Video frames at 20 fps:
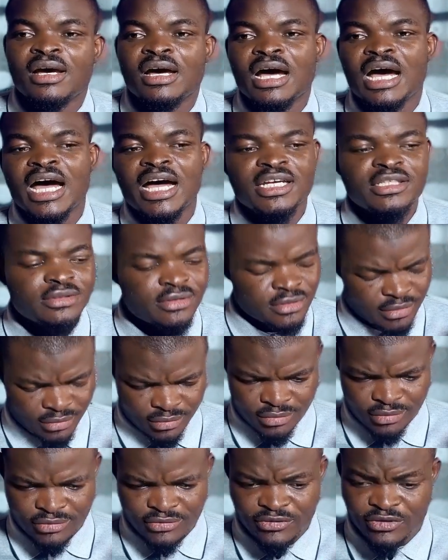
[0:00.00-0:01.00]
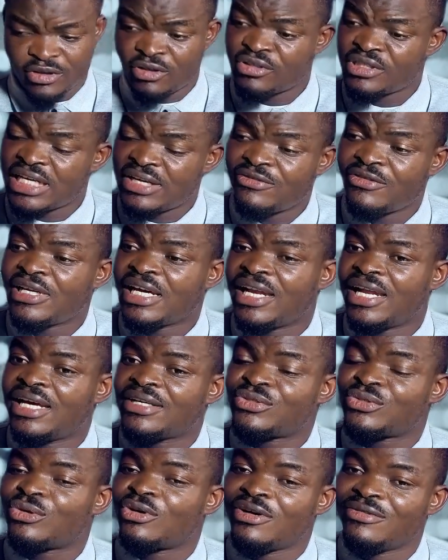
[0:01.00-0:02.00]
And for those of you that like
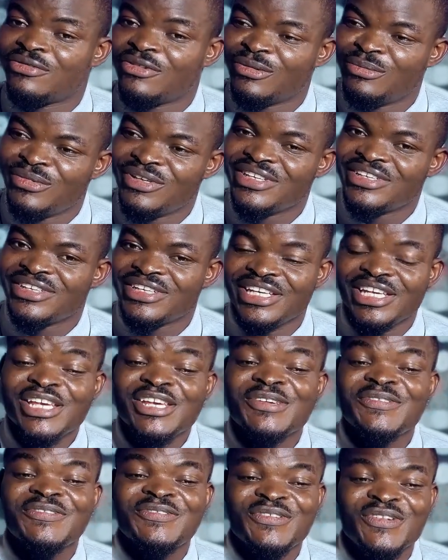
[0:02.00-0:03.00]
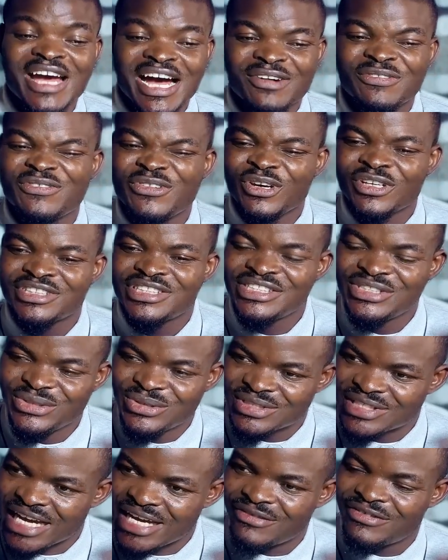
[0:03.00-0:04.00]
to call for me, if you have not
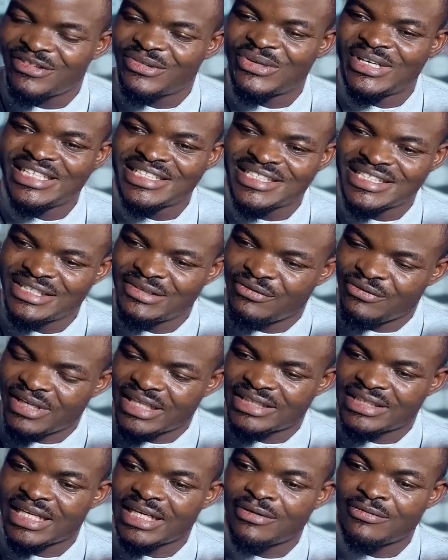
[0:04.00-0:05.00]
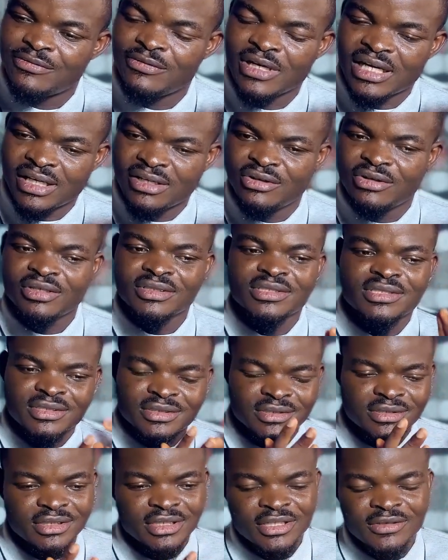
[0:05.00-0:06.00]
used high frequency inverter, if you are not
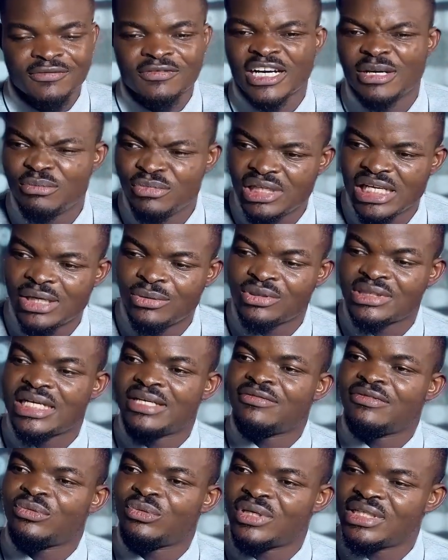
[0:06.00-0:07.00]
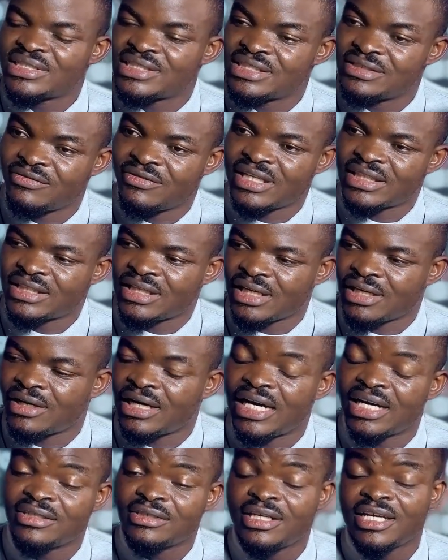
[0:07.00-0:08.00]
familiar with high frequency inverter
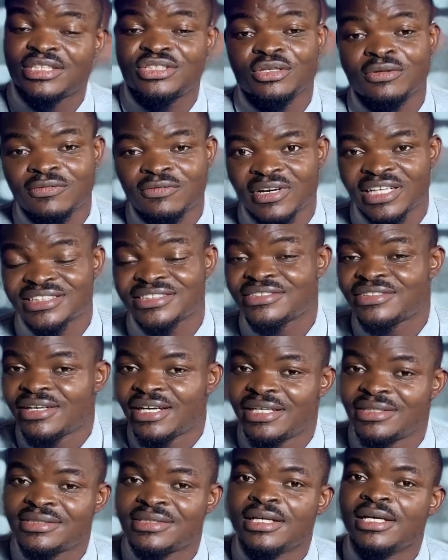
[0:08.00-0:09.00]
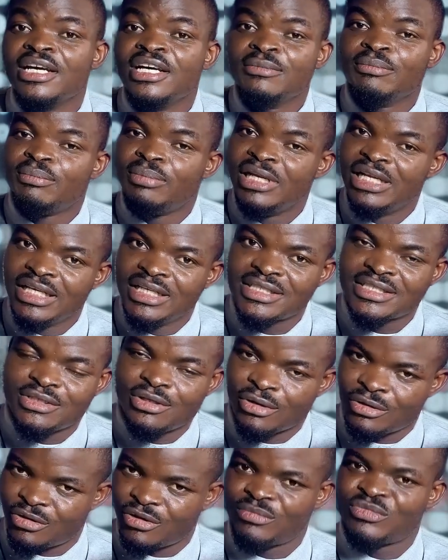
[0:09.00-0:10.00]
and get your facts right, please
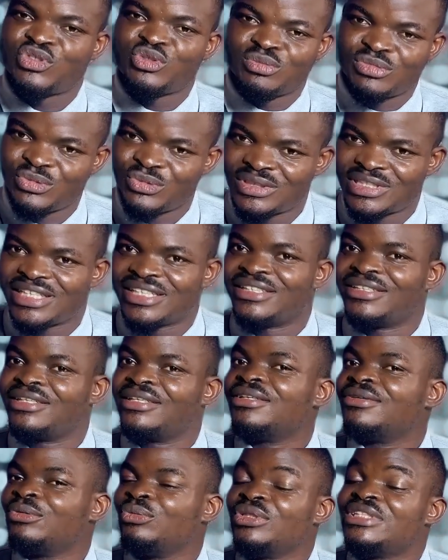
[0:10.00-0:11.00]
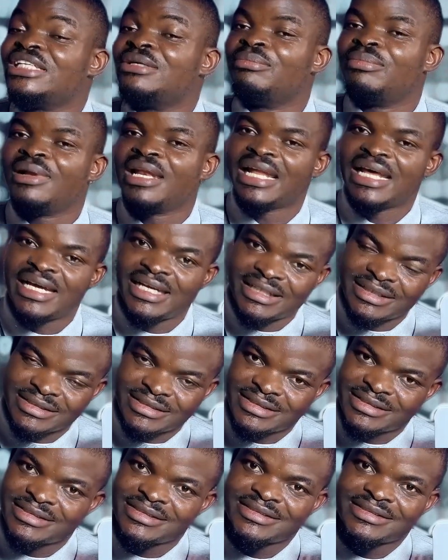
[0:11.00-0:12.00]
don't come to me with a
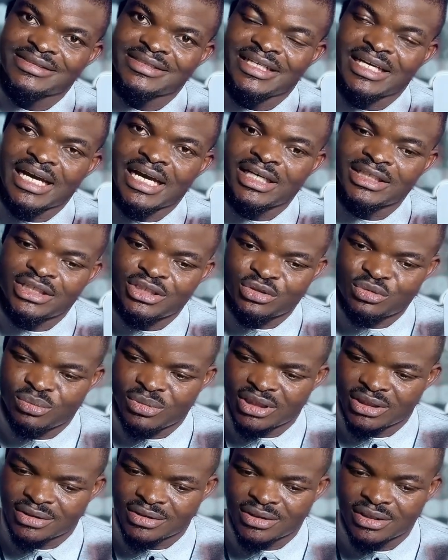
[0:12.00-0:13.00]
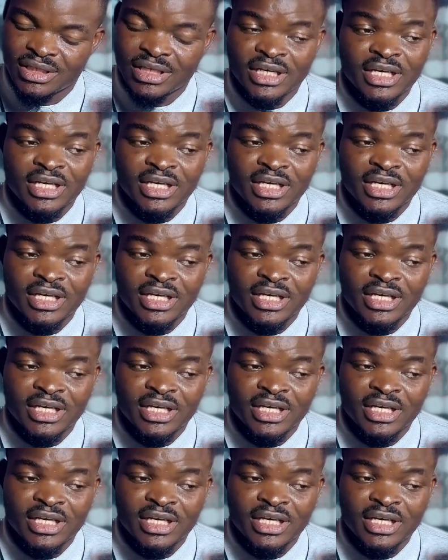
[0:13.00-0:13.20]
blind argument.